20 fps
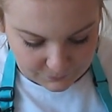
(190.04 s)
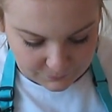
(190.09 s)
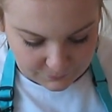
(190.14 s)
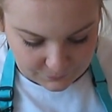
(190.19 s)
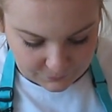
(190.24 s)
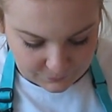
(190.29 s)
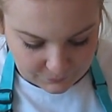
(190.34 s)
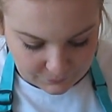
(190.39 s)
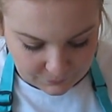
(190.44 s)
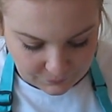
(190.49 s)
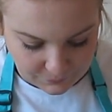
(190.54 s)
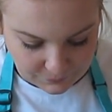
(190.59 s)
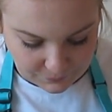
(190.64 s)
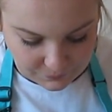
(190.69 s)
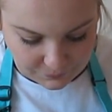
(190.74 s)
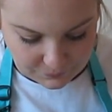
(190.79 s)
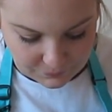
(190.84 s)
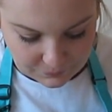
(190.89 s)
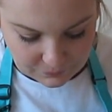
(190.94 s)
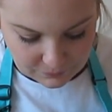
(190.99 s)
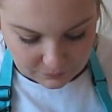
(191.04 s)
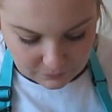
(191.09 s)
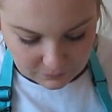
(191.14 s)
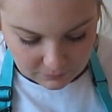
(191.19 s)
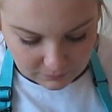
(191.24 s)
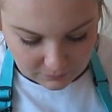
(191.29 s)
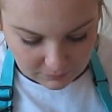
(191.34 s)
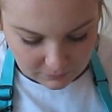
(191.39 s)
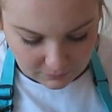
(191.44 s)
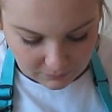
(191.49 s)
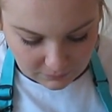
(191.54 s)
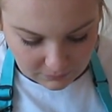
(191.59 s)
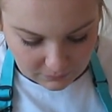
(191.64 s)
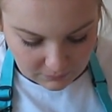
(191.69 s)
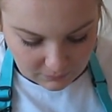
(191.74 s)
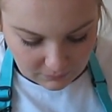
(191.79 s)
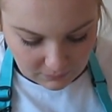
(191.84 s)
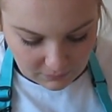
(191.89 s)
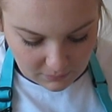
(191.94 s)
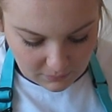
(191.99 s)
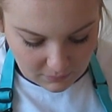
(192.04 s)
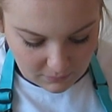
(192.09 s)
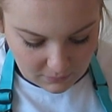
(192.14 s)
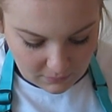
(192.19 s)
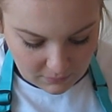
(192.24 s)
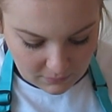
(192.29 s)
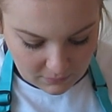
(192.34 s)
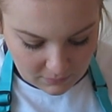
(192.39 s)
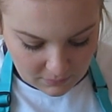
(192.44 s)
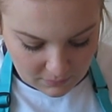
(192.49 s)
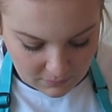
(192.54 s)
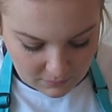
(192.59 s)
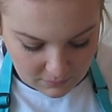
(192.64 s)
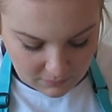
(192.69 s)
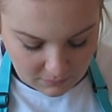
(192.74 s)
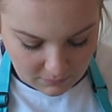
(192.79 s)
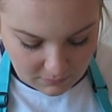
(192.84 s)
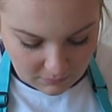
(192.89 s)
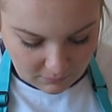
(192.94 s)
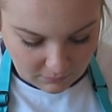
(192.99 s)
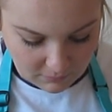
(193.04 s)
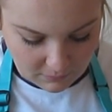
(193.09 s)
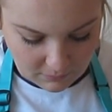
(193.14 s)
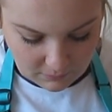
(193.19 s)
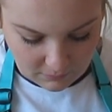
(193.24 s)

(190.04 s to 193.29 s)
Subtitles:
Nobody speaks.